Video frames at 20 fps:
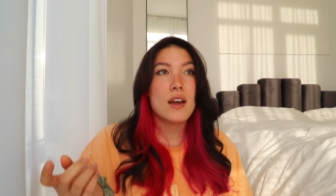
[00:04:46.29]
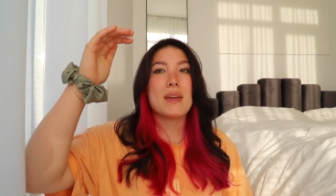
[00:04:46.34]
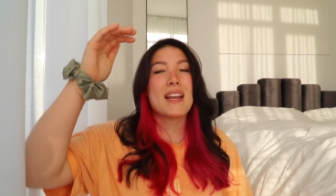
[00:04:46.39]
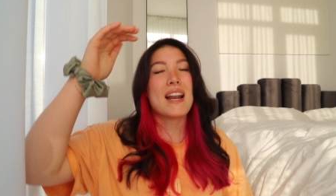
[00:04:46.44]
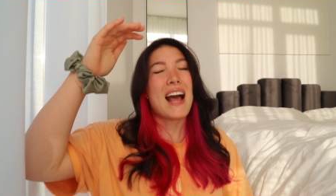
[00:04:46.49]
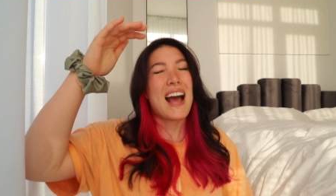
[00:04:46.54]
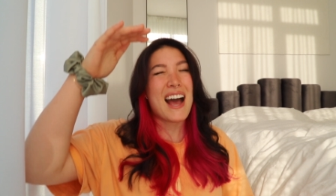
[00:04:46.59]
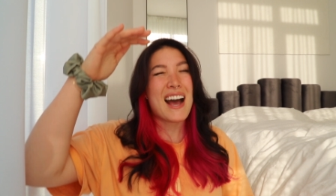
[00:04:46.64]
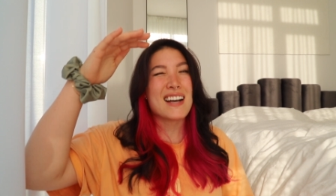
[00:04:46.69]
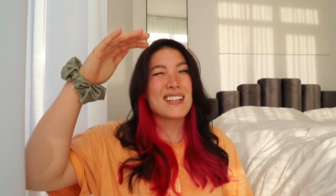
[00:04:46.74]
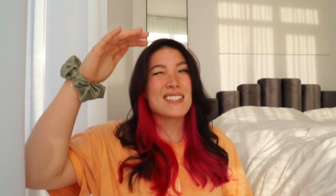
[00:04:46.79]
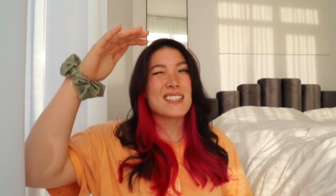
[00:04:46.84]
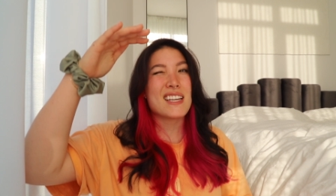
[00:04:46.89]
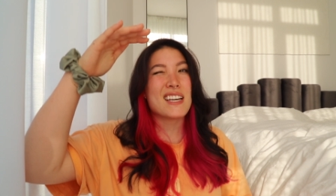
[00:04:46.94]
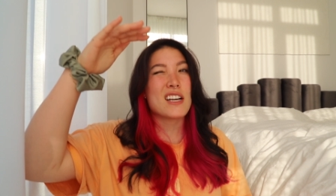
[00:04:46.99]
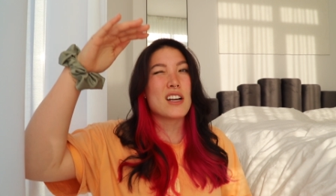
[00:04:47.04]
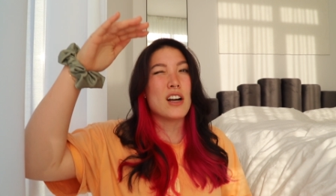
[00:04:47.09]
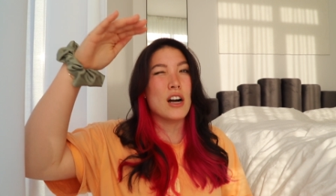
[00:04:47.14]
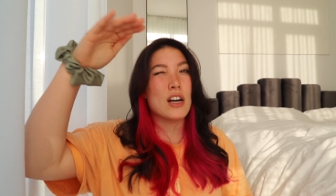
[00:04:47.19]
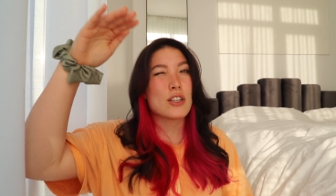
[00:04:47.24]
It has
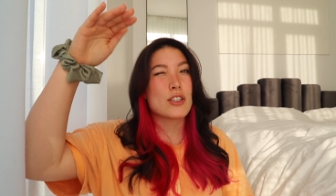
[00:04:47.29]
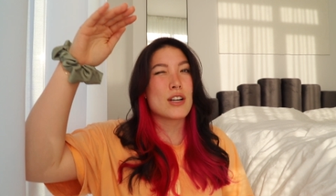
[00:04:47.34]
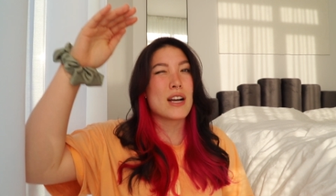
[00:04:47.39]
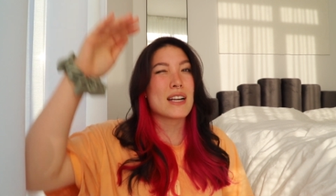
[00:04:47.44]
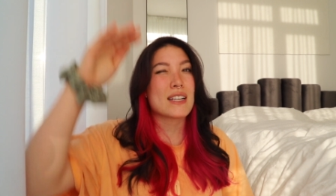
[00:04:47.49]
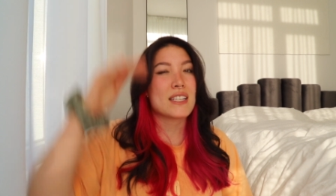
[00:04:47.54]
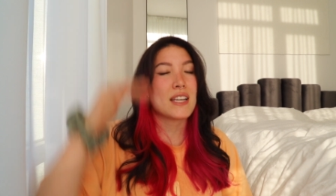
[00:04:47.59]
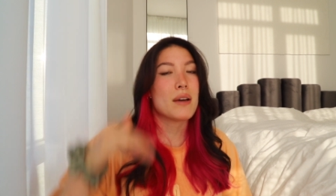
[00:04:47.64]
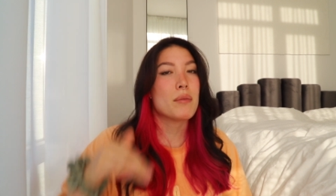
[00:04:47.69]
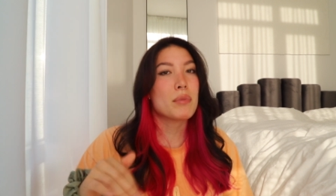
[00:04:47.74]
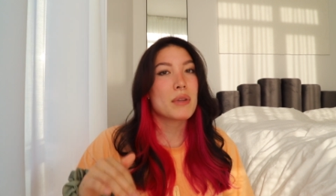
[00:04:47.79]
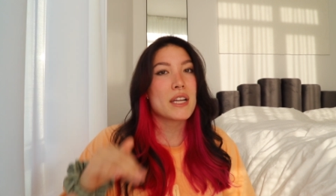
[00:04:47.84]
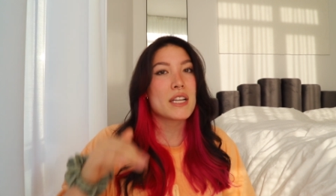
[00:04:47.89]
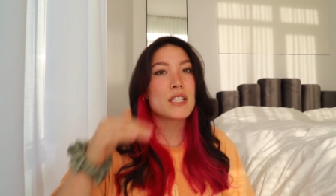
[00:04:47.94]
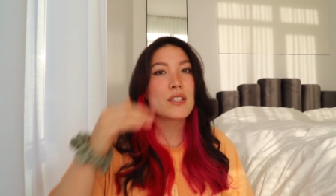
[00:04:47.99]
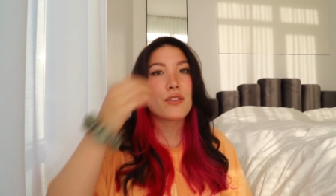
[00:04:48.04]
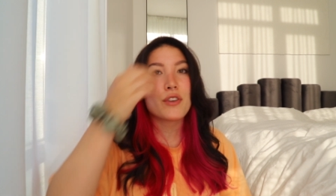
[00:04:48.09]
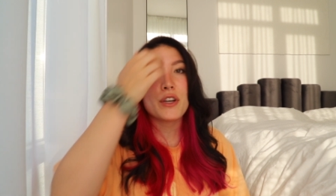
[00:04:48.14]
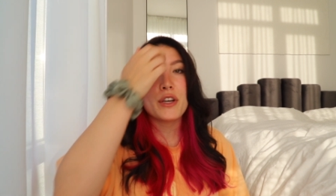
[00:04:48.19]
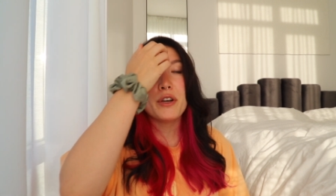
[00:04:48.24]
like contract
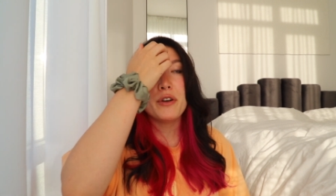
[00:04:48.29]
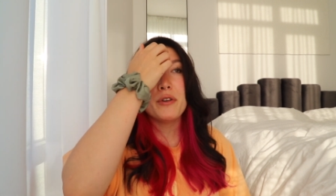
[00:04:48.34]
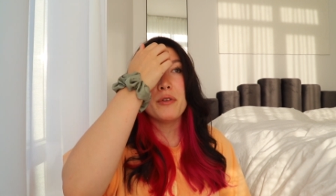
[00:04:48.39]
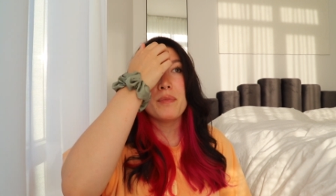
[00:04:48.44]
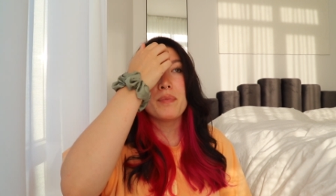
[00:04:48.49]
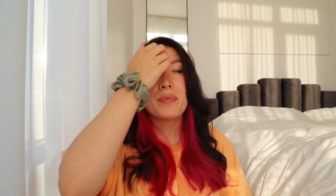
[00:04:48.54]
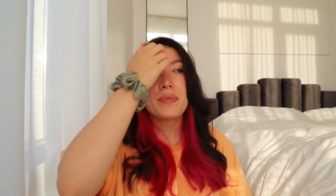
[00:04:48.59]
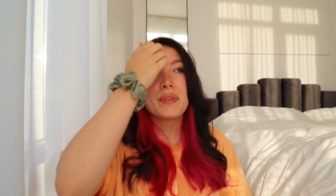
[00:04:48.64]
templates for you.